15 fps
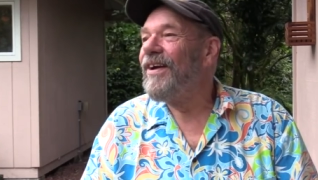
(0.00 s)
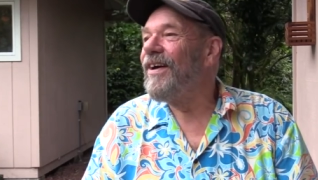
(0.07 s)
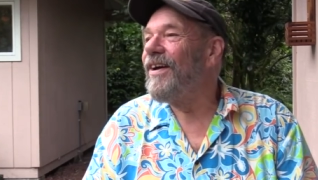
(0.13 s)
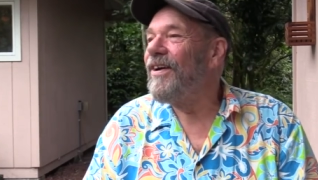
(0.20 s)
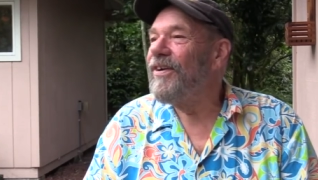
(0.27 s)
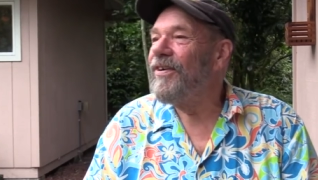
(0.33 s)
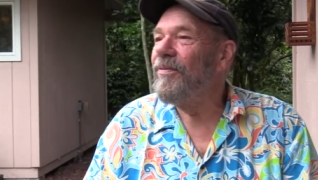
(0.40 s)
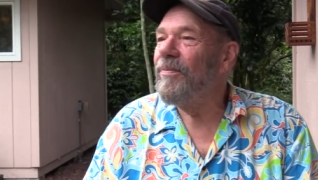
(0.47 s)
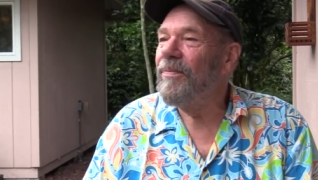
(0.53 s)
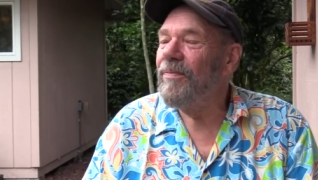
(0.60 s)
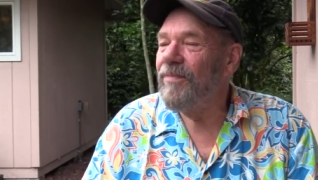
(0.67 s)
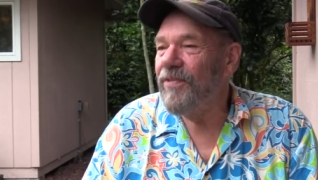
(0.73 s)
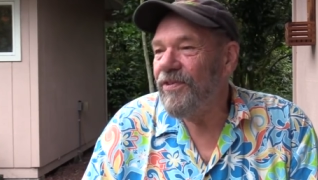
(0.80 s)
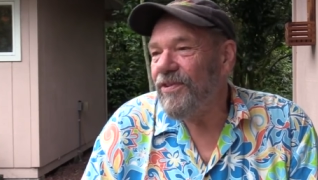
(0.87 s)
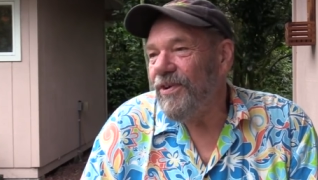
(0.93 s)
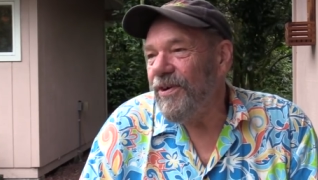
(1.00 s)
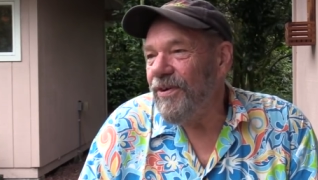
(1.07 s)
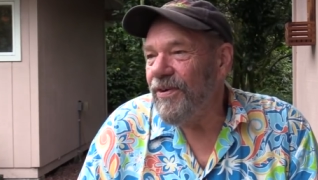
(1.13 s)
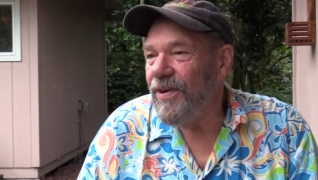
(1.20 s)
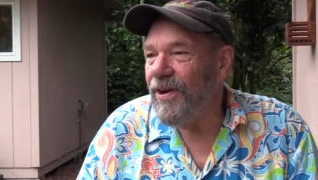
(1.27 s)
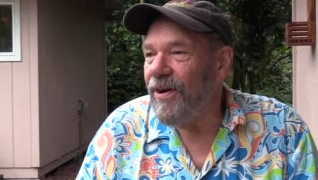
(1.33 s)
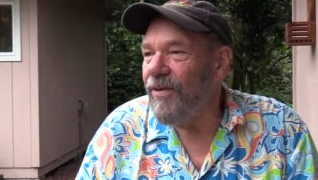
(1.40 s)
Uh,
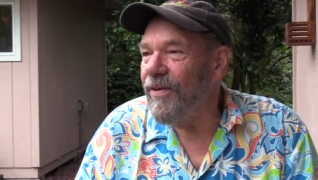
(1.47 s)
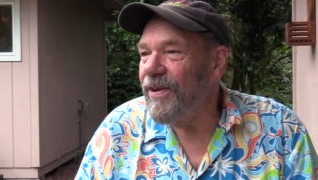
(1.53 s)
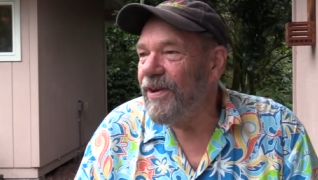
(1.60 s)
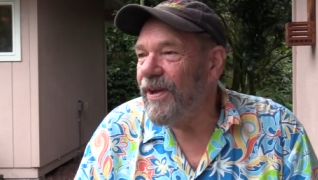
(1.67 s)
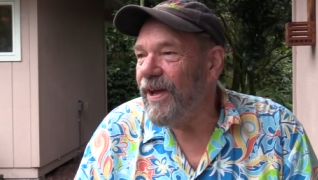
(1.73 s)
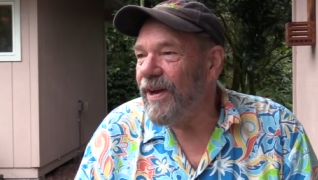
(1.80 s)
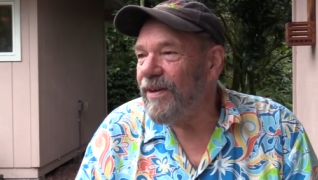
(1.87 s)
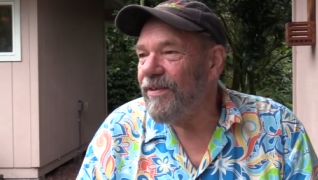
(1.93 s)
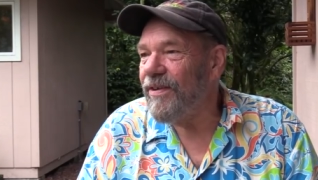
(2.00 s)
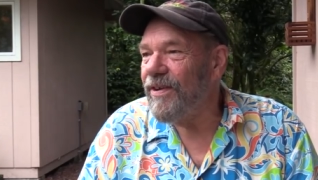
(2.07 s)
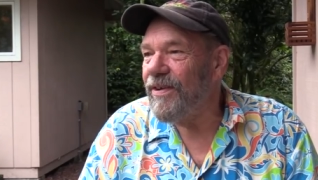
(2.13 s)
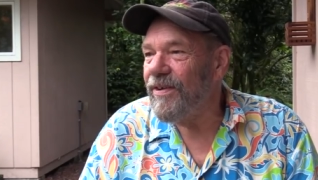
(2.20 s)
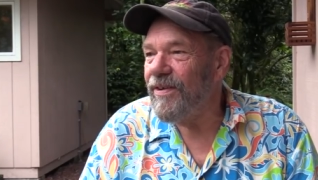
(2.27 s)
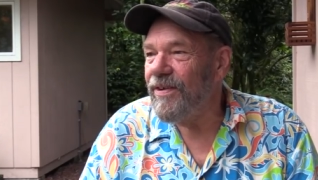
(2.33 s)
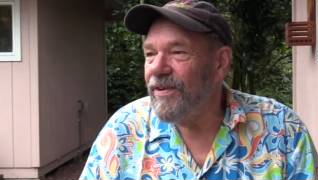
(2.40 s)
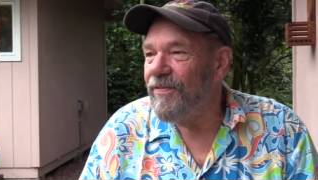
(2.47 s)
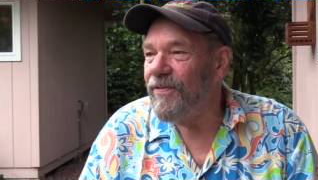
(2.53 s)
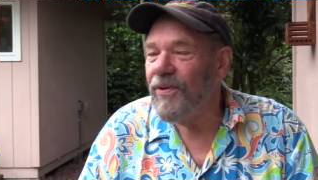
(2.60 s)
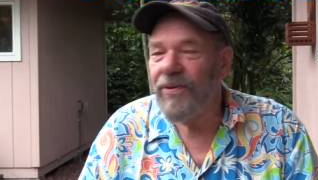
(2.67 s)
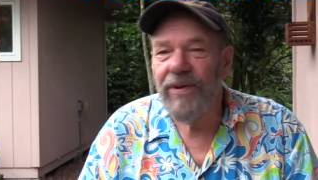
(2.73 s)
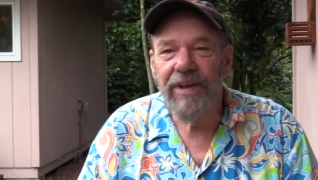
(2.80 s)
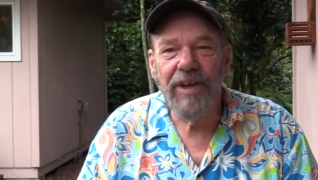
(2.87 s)
so you know you get it to if
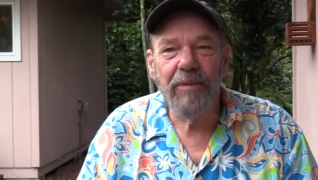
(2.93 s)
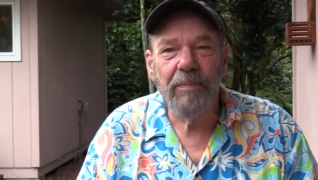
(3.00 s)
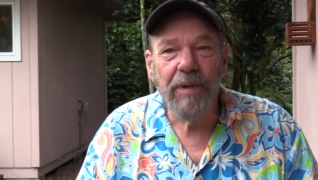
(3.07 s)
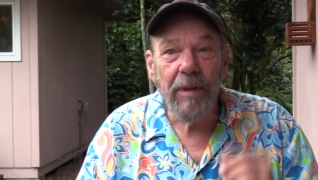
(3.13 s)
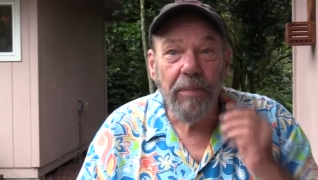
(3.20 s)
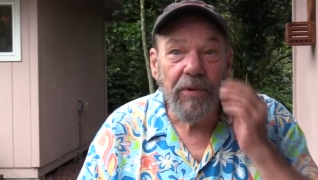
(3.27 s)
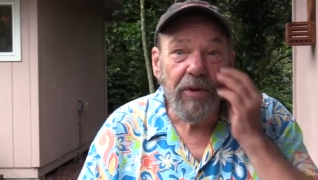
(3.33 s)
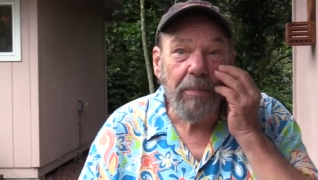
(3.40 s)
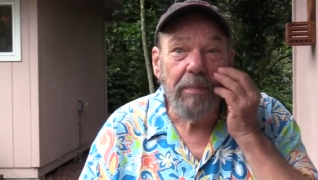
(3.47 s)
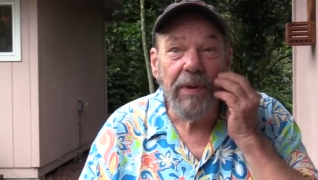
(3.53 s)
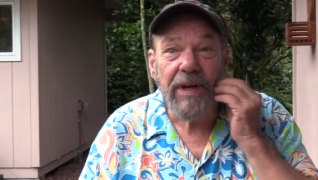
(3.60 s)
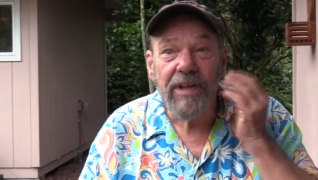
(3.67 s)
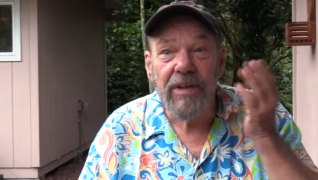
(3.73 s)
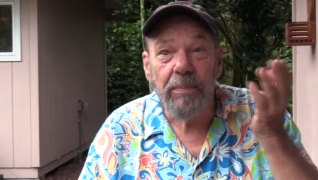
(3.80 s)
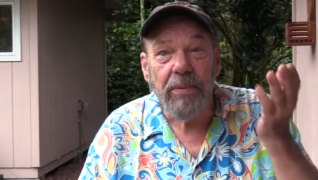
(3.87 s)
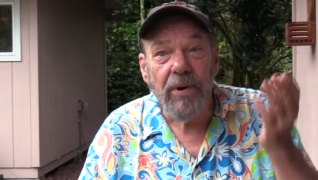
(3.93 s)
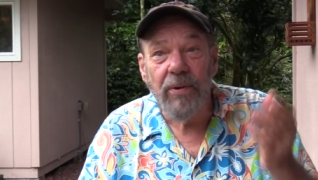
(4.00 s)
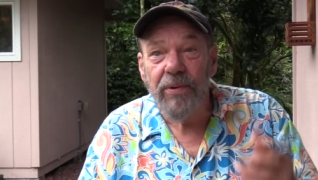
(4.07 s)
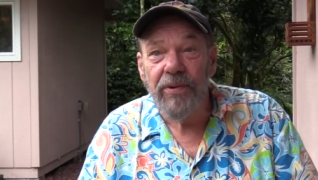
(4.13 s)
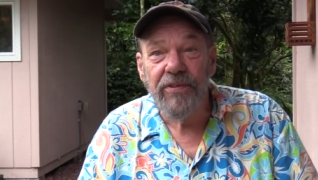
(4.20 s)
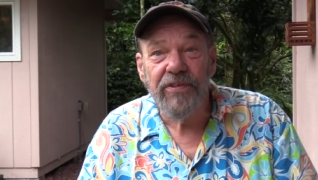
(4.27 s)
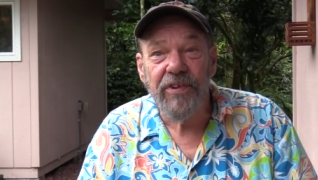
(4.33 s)
you can get people to pick the
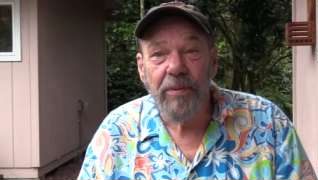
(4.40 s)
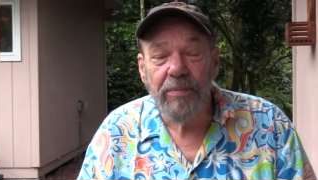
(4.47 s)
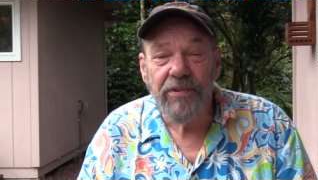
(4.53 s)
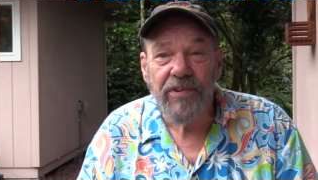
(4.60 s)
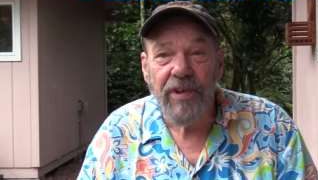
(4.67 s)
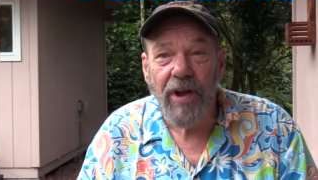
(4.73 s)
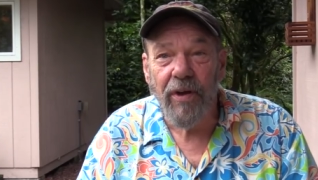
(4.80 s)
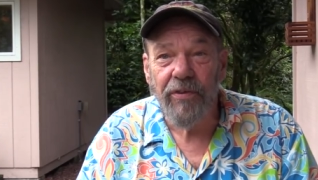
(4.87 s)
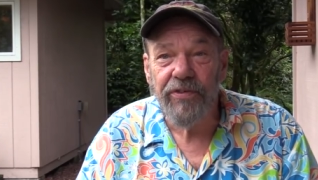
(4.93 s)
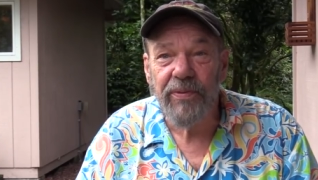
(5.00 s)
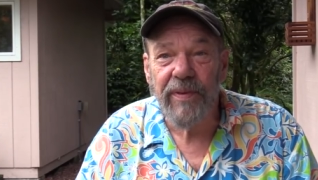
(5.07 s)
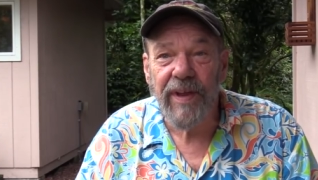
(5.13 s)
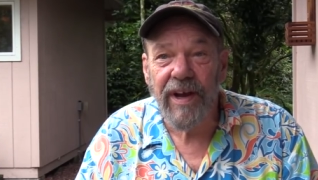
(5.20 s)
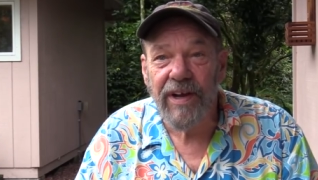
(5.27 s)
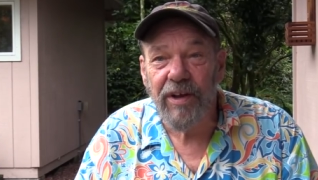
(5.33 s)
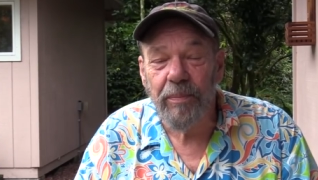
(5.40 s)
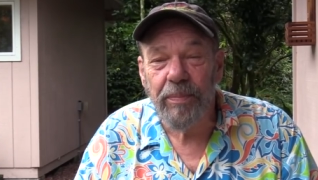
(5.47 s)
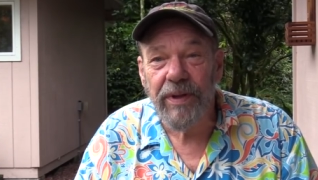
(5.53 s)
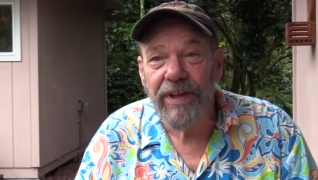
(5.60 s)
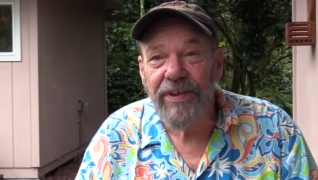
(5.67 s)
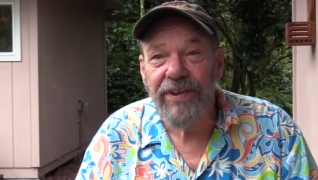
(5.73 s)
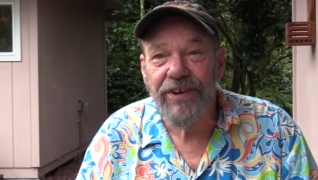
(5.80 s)
produce themselves without
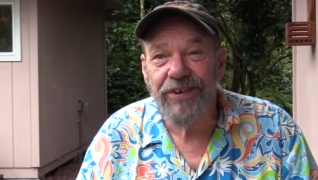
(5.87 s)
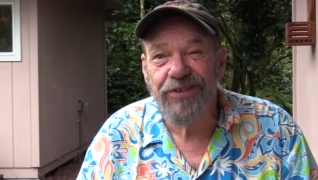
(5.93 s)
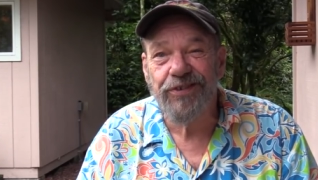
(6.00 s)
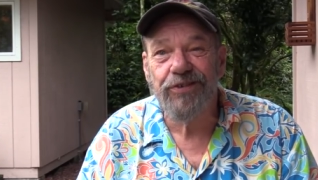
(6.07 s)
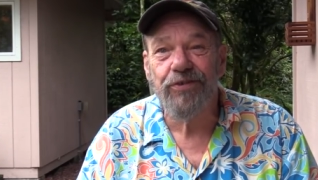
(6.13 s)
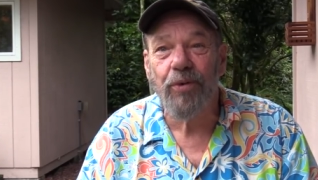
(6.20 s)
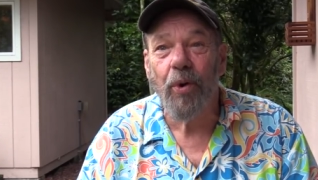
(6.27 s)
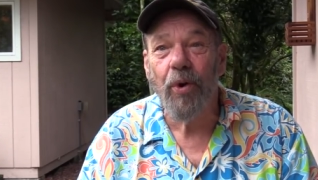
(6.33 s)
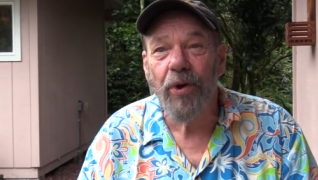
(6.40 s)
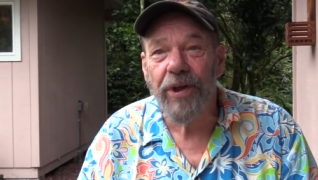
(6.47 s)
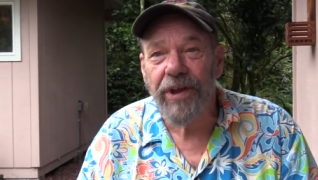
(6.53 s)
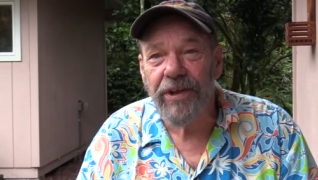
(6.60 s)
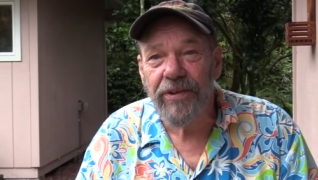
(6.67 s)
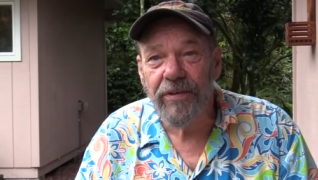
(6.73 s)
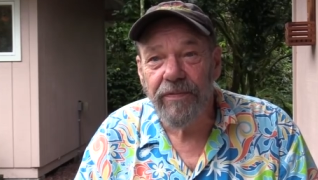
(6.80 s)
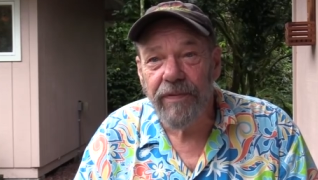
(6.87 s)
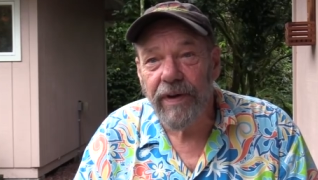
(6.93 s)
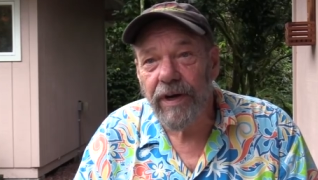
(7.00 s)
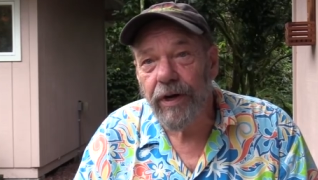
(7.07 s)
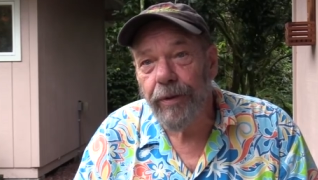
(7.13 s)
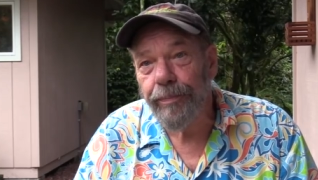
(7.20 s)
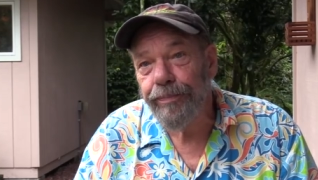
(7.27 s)
completely destroying the
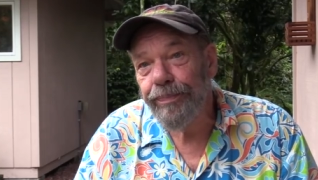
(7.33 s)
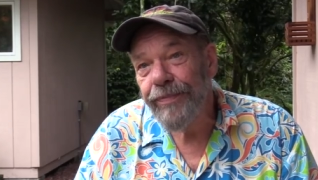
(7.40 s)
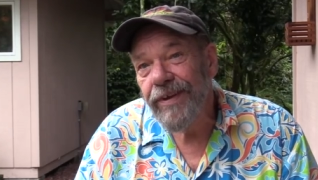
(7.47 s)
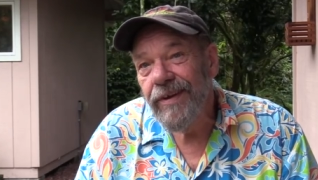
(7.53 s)
farm